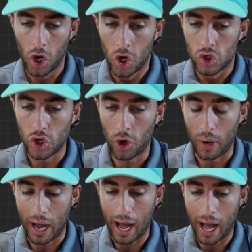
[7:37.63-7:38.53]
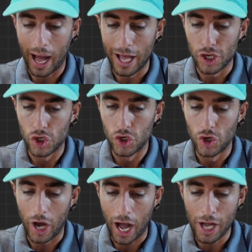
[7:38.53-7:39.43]
So
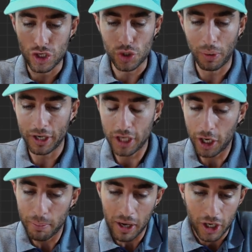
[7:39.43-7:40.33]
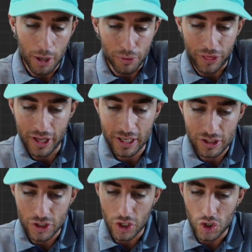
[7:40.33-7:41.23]
I just want to talk about a couple
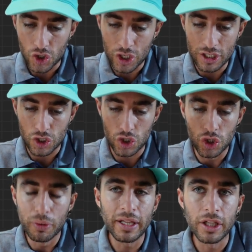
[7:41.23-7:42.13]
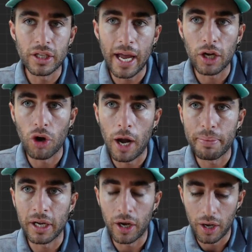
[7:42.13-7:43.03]
things. She's doing the tight
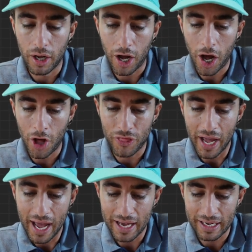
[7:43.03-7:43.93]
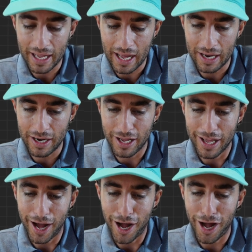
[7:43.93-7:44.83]
cropping on the head again.
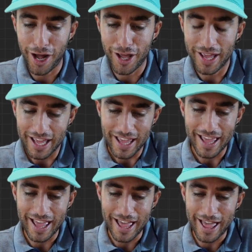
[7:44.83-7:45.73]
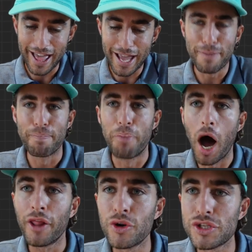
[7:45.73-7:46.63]
It
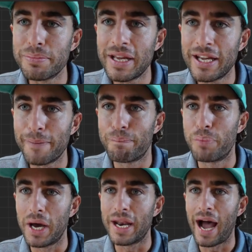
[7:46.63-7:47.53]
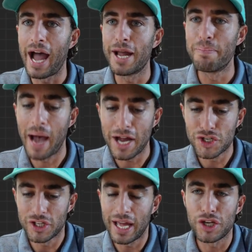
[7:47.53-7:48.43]
bothers me, but I
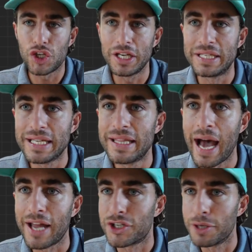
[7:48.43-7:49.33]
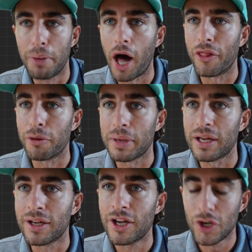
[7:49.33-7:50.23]
imagine that she did that to bother
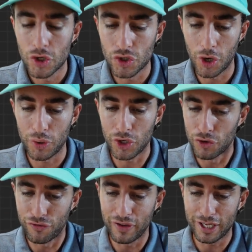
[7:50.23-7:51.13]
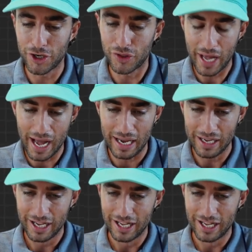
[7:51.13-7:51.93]
me. So you figure that